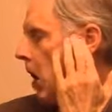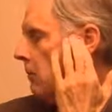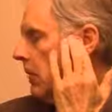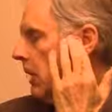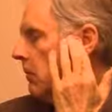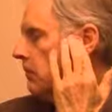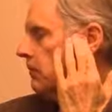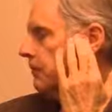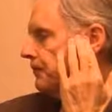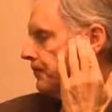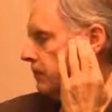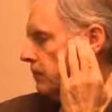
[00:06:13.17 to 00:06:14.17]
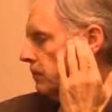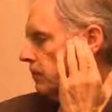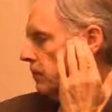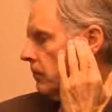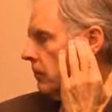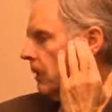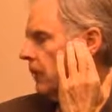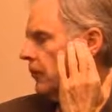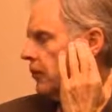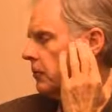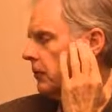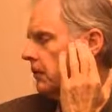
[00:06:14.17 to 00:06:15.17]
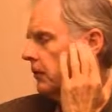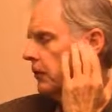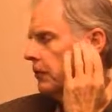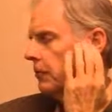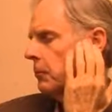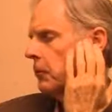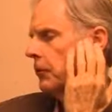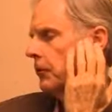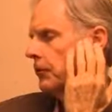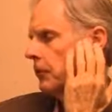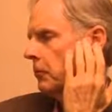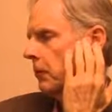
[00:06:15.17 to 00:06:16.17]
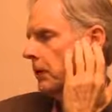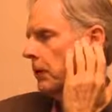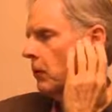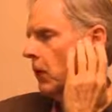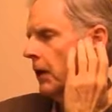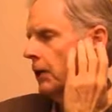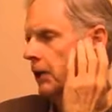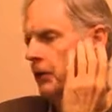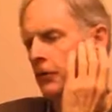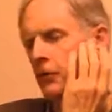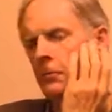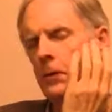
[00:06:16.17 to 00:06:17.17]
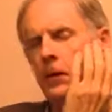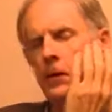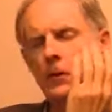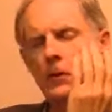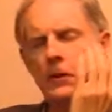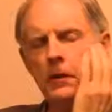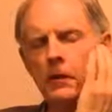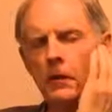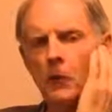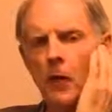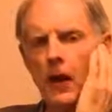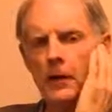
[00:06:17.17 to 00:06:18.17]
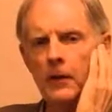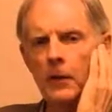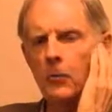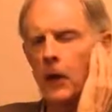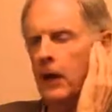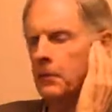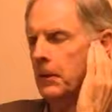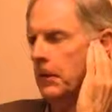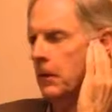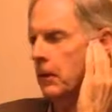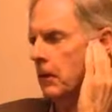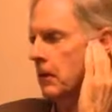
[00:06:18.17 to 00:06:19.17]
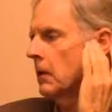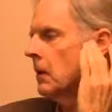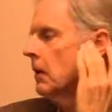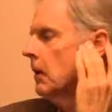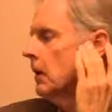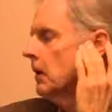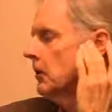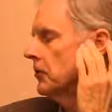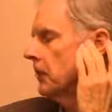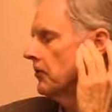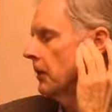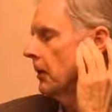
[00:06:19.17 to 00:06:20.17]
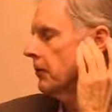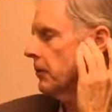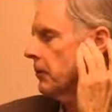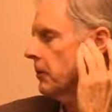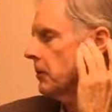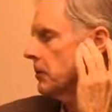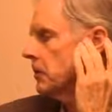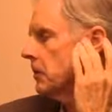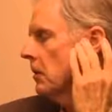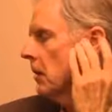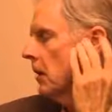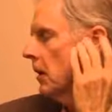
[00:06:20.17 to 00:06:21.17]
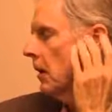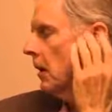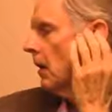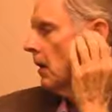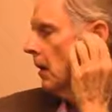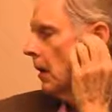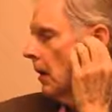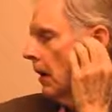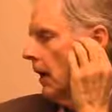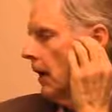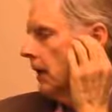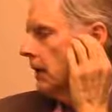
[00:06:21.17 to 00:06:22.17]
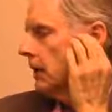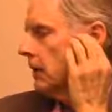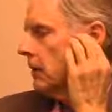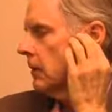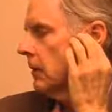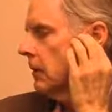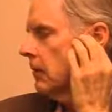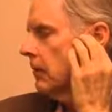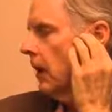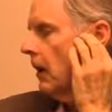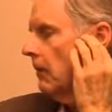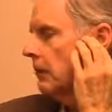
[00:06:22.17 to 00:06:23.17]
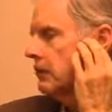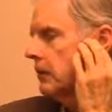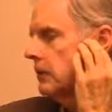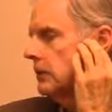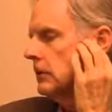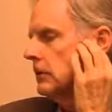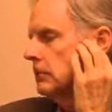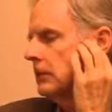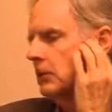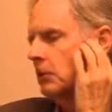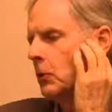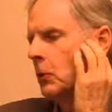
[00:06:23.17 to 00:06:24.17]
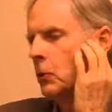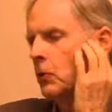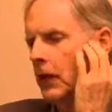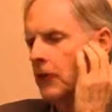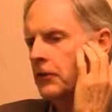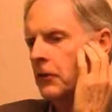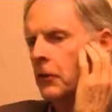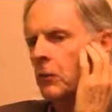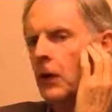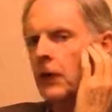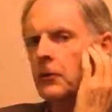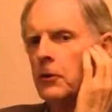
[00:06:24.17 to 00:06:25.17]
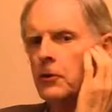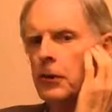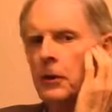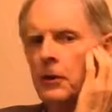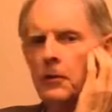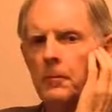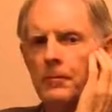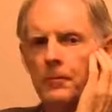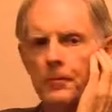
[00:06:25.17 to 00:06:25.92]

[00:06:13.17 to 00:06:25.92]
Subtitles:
our mouth. And it should be very smooth. There shouldn't be any grinding. There shouldn't be any clicking or cracking or popping in here. And sometimes there is. And it involves people who clench and grind their teeth.